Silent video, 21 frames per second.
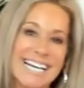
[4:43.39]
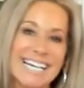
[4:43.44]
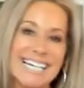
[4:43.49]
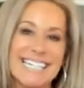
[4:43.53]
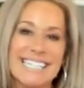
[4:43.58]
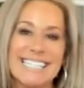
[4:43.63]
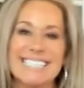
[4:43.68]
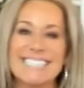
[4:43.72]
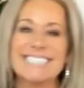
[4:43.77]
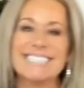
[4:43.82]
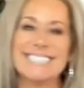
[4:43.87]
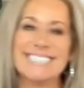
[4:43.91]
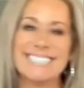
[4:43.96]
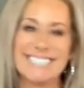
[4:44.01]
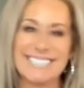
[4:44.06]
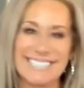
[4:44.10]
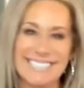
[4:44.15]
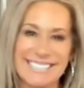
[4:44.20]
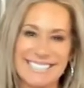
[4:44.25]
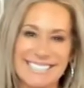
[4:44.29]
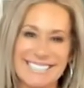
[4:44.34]

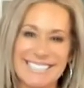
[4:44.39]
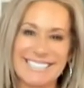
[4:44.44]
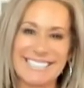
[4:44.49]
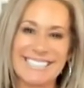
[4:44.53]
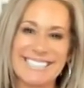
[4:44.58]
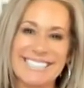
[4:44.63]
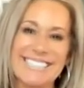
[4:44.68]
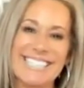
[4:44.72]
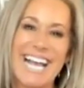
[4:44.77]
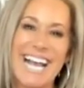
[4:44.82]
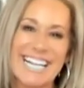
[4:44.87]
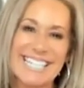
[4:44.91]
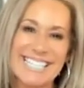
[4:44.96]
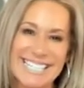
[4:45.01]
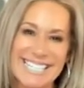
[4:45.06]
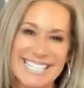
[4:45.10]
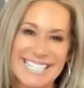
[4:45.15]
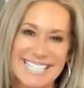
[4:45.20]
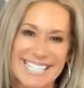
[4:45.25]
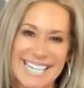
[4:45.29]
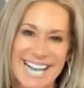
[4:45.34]
Fantastic. Yes.